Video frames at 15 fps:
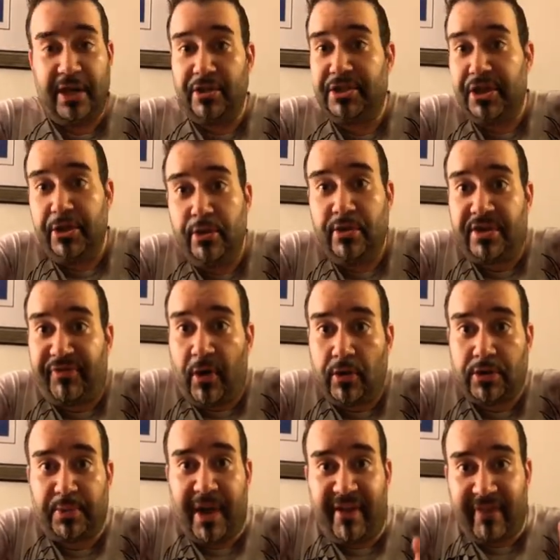There's the news,
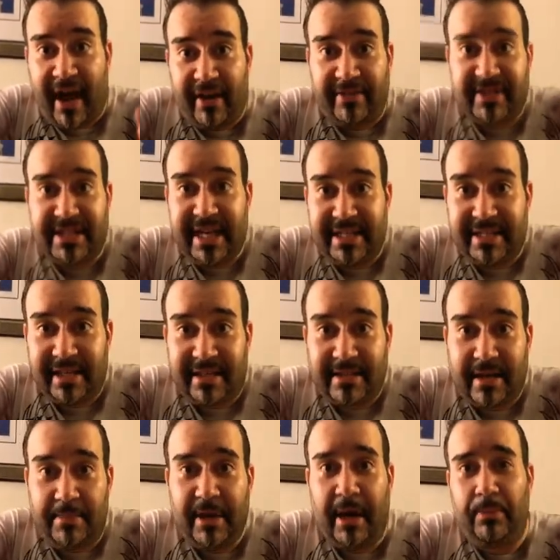folks. We have out-of-state tickets
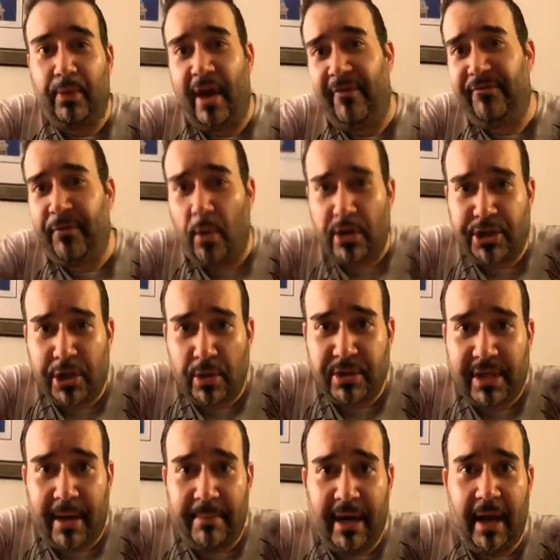coming up. We have 4
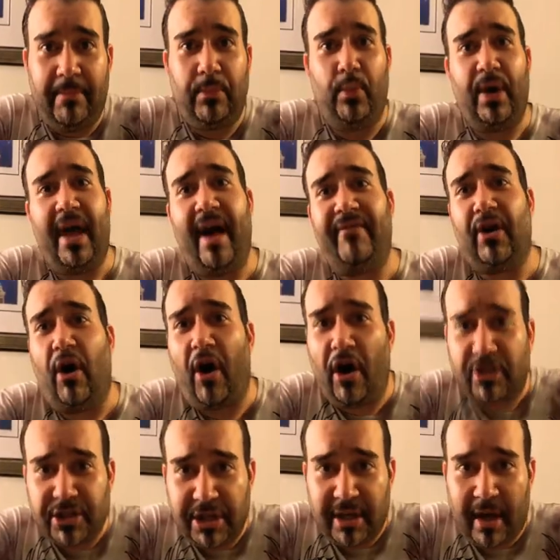shows coming up. We have an
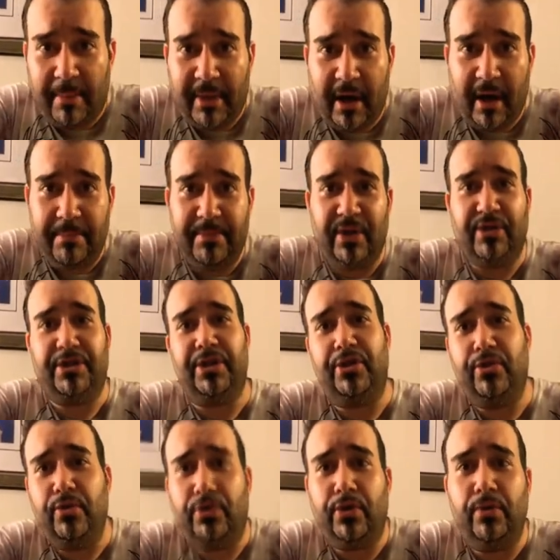auction coming up. There's the
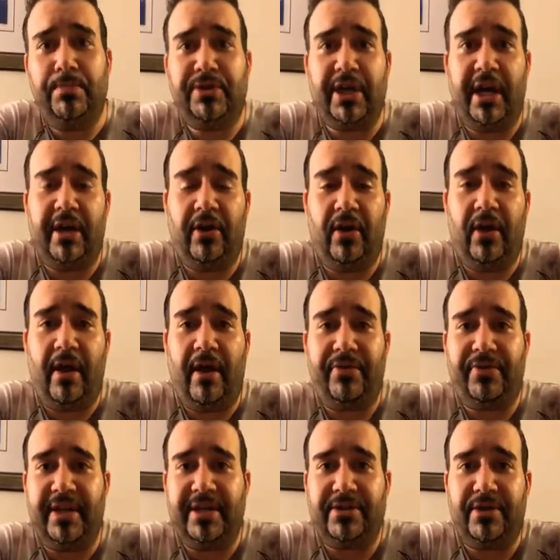YouTube channel.
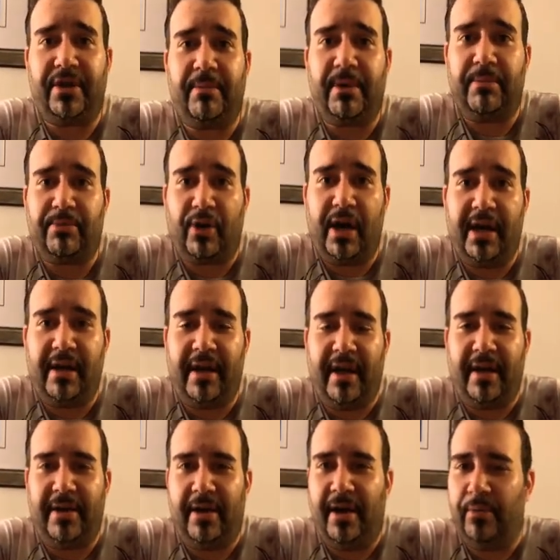Things are coming up great,
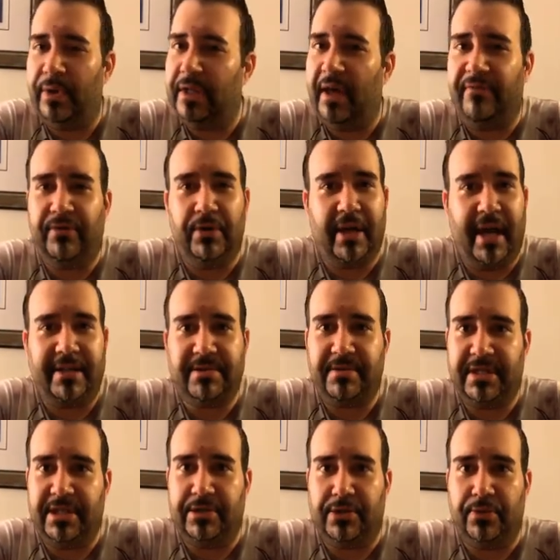and we love you guys.
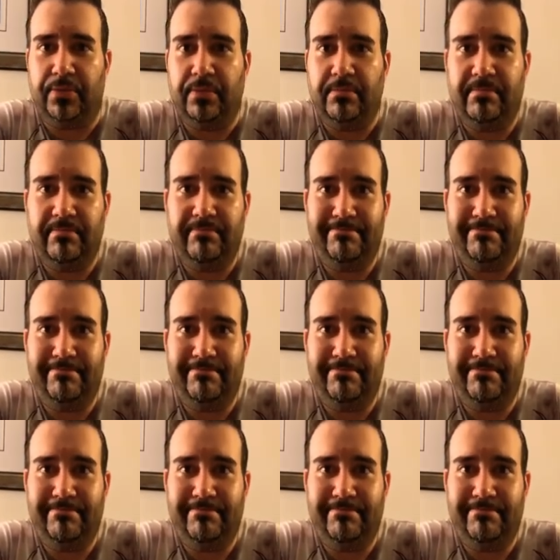See you soon.